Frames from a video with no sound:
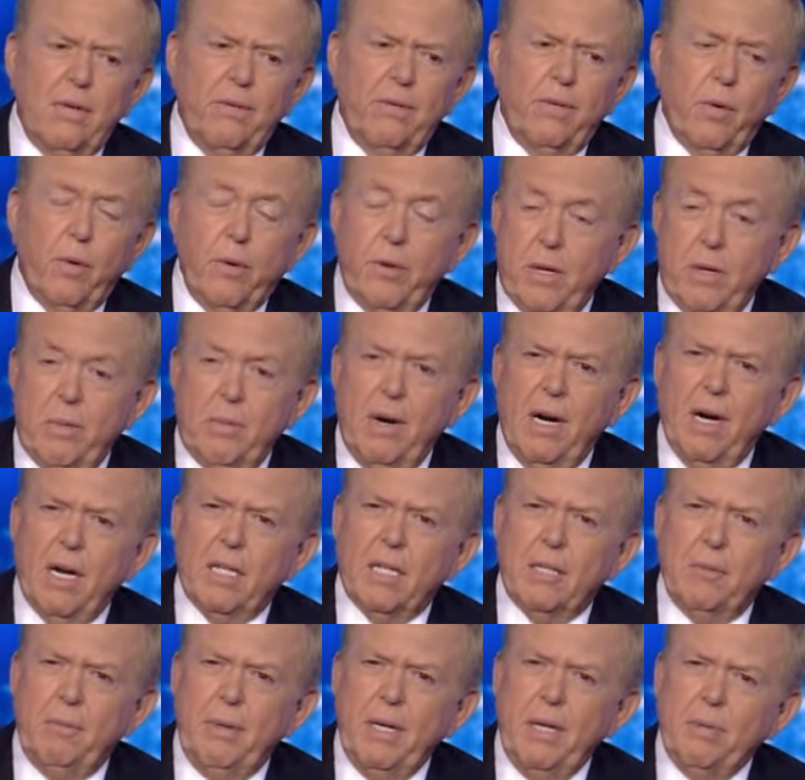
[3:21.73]
for the
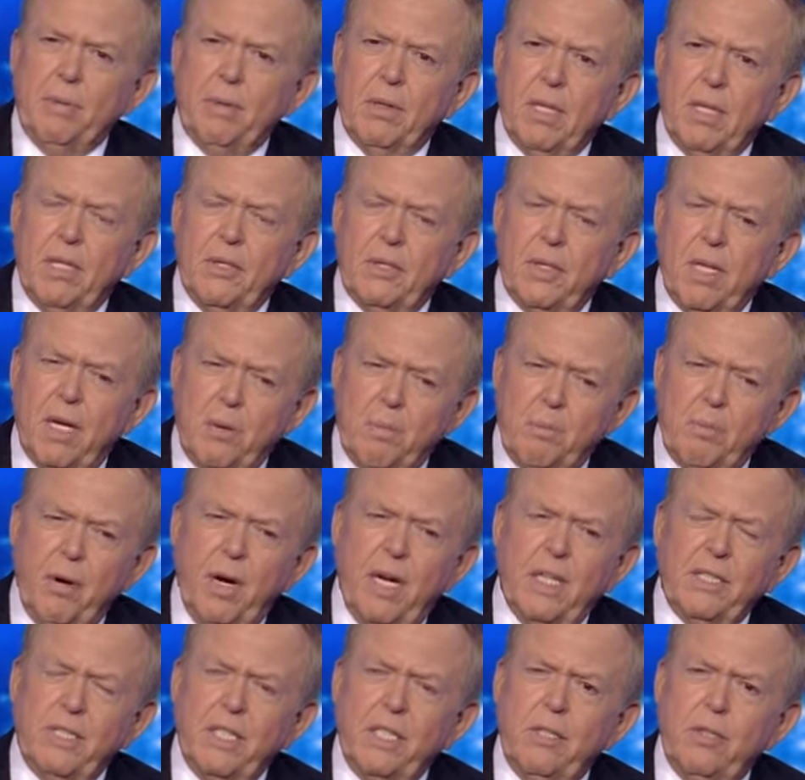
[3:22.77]
American people is a
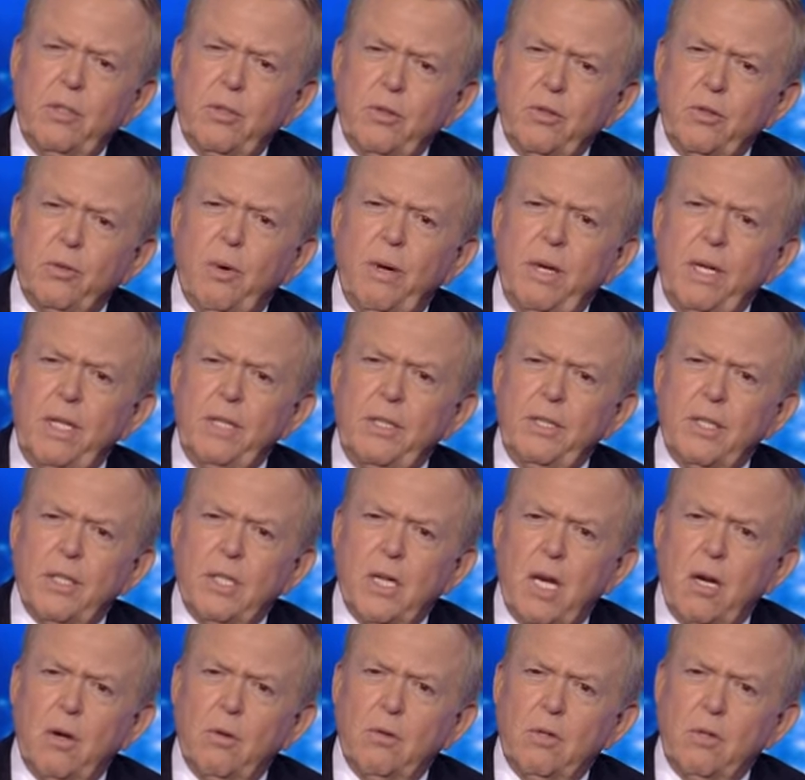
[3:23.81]
president who's ready to
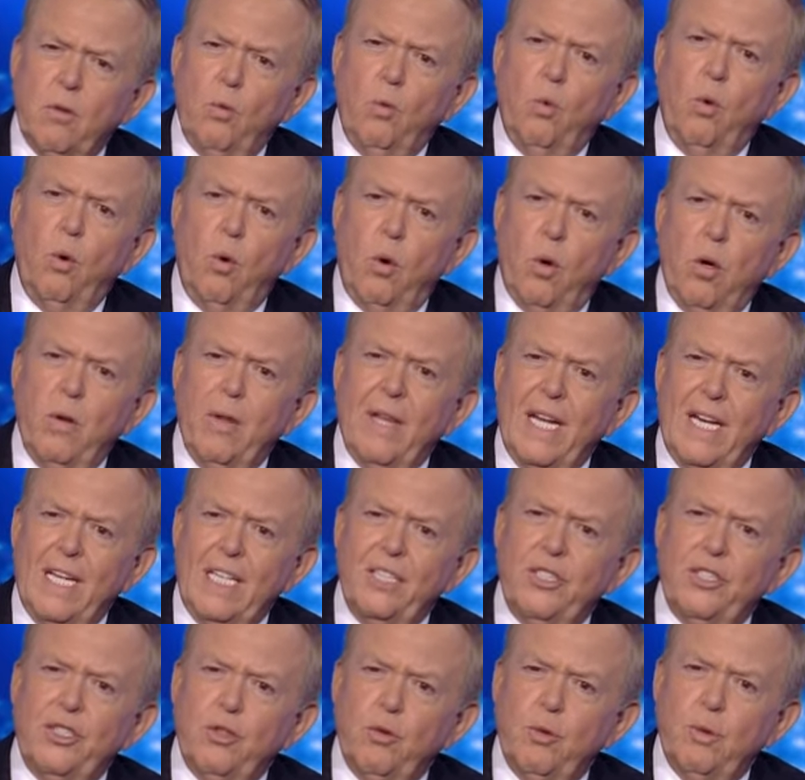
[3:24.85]
go to war, that
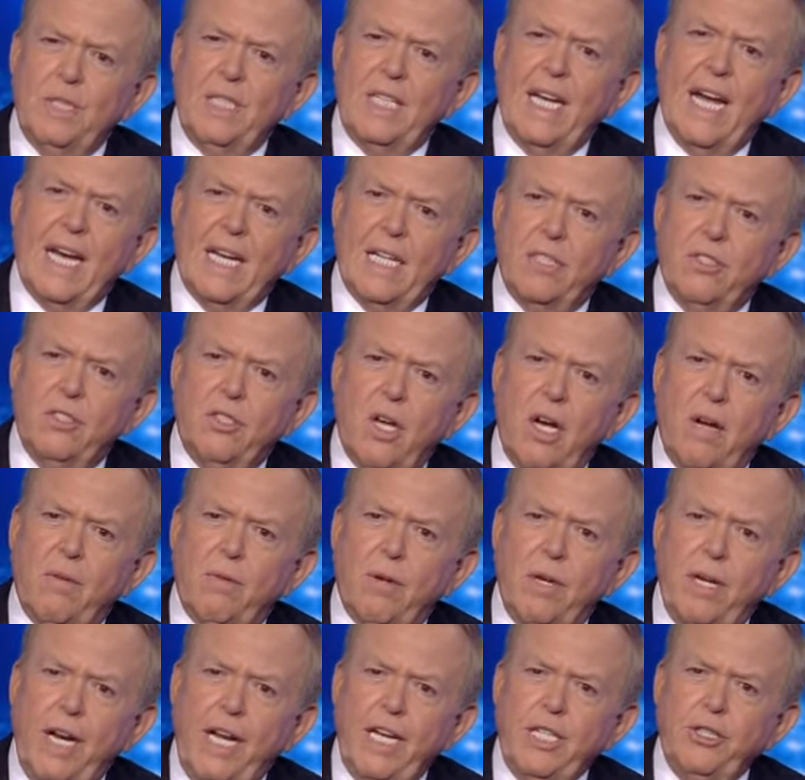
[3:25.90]
is, to attack a
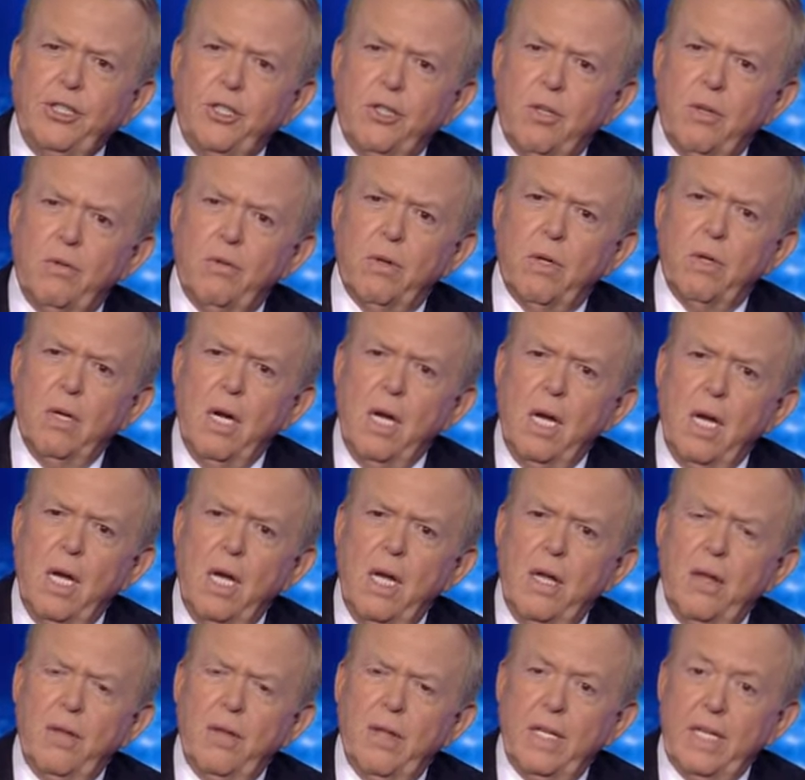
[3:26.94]
sovereign nation over
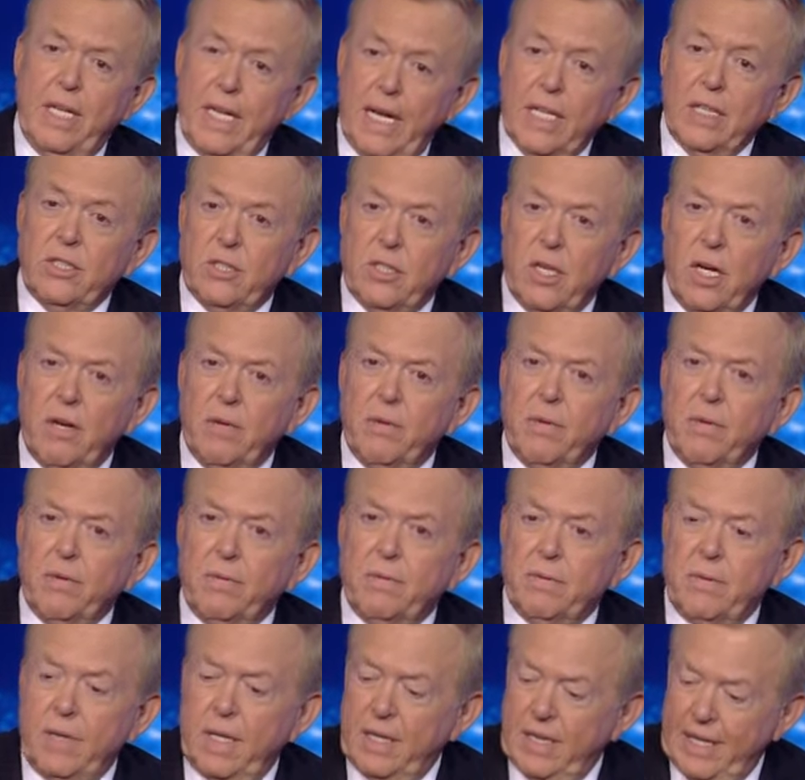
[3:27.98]
the deaths of
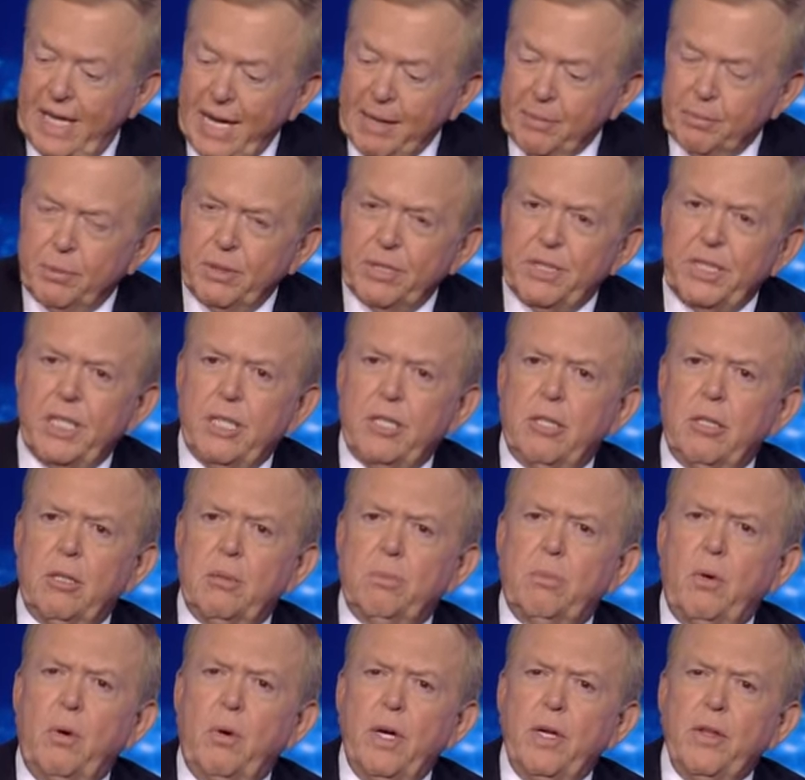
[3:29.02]
at that particular
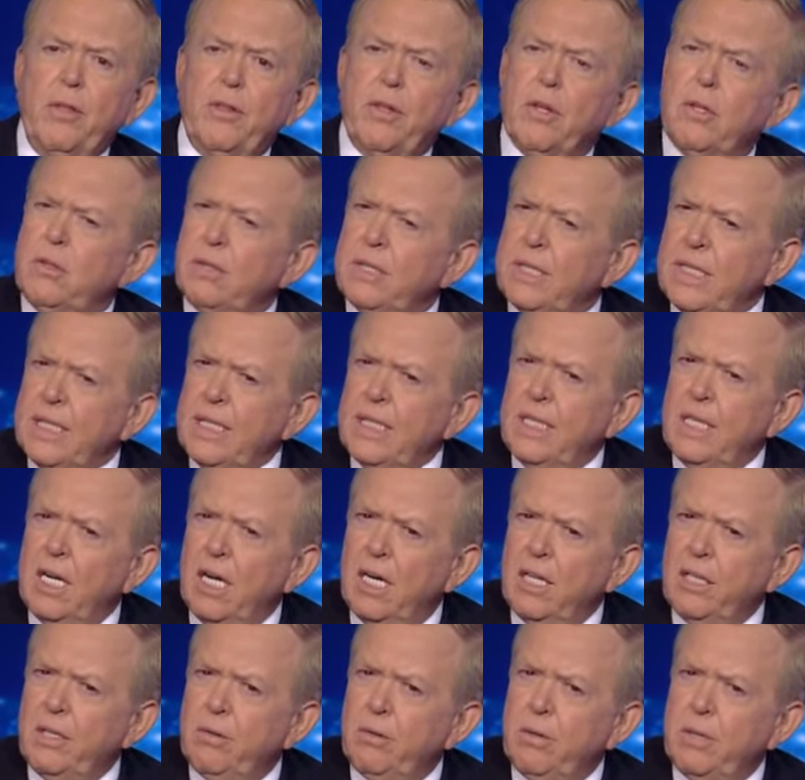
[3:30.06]
point,
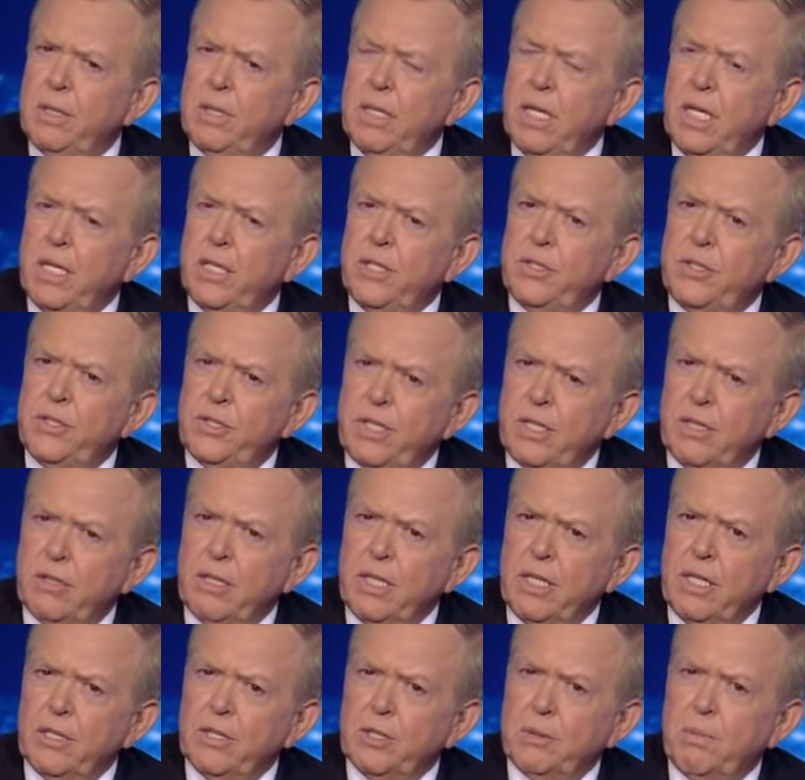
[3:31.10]
1,300
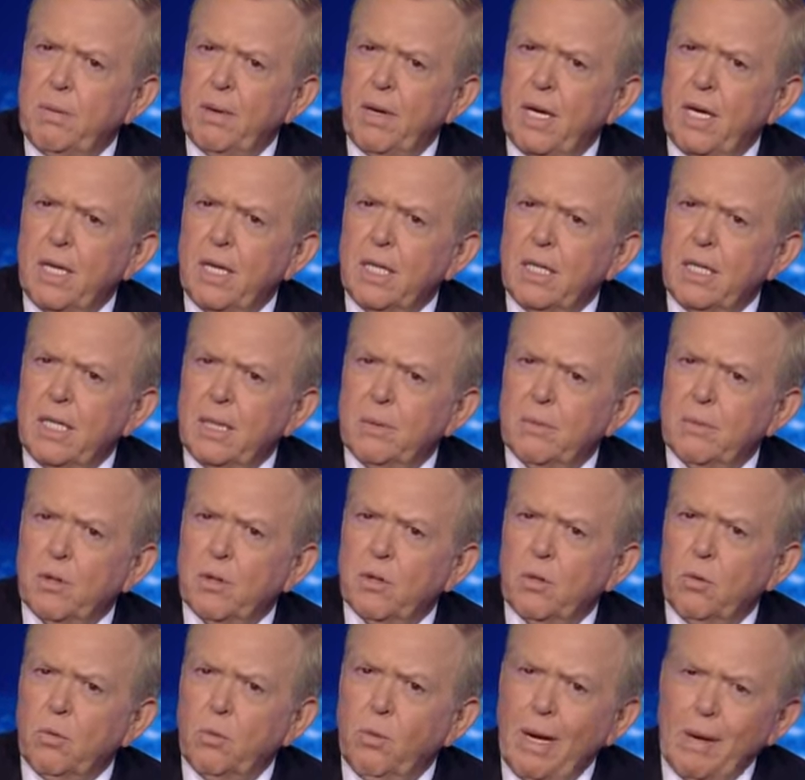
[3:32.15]
Syrians by
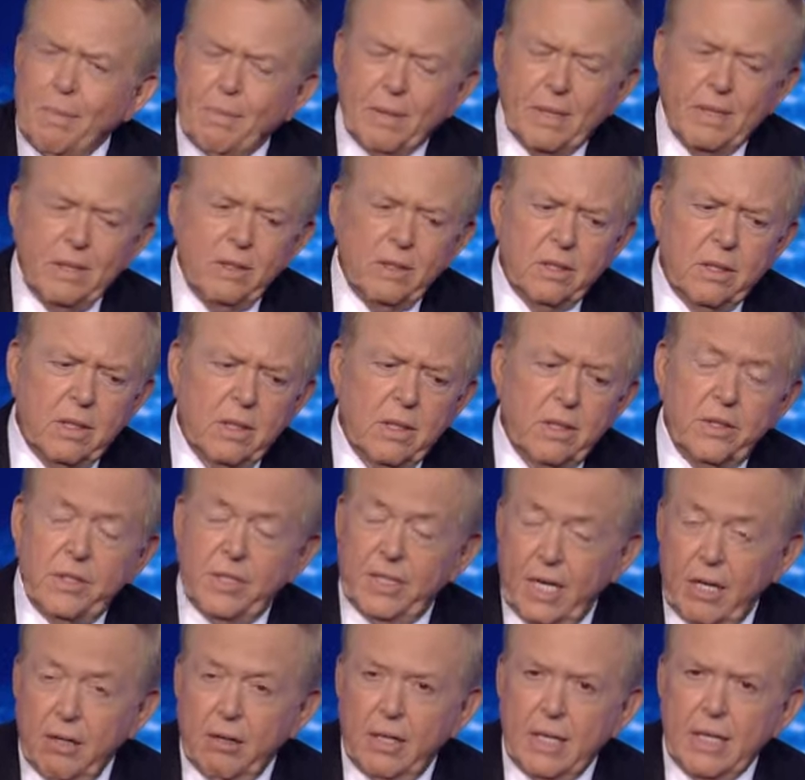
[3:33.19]
chemical weapons,
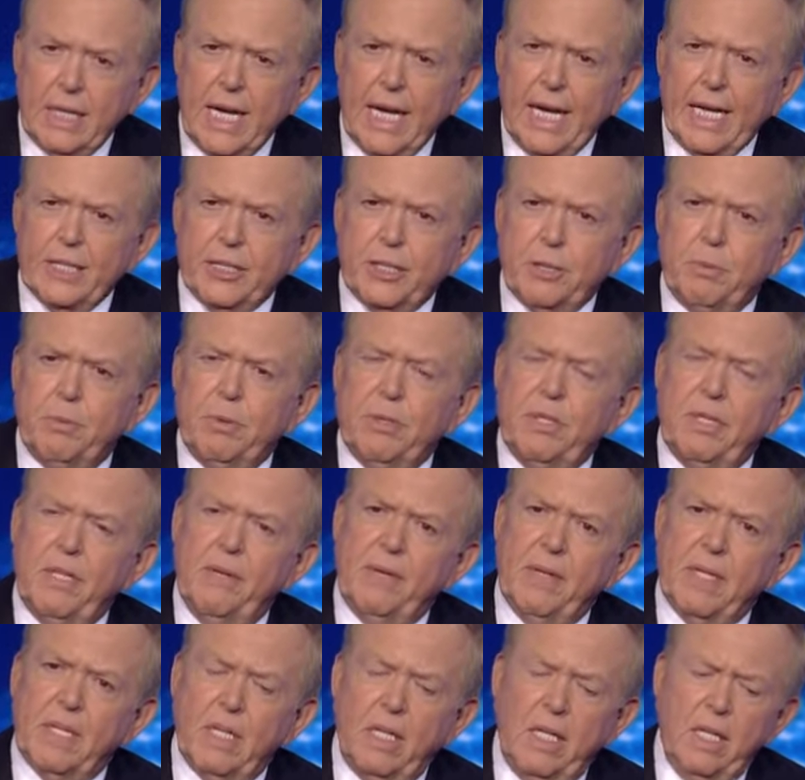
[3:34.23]
sarin gas
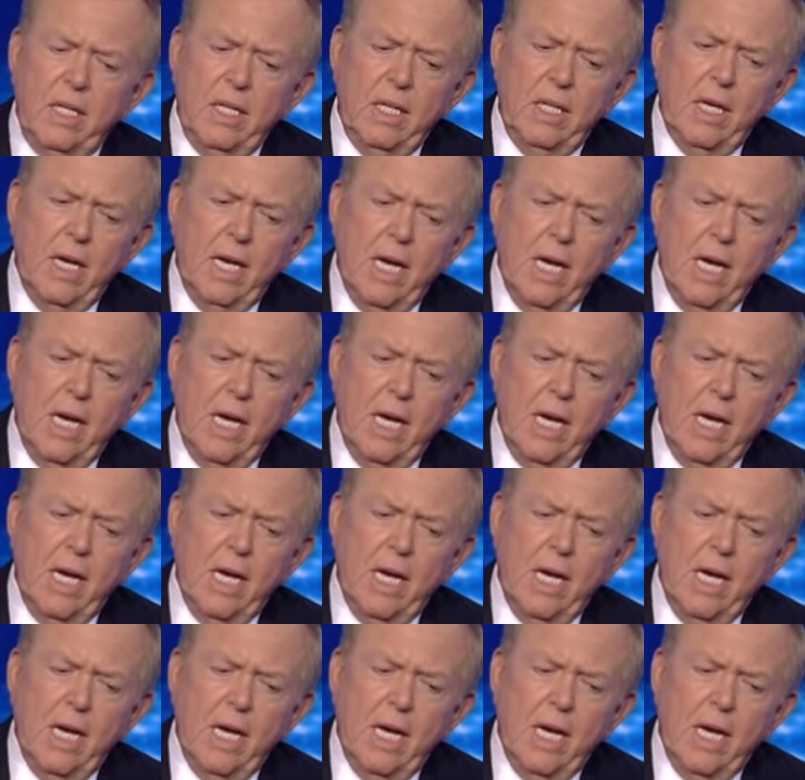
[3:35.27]
specifically,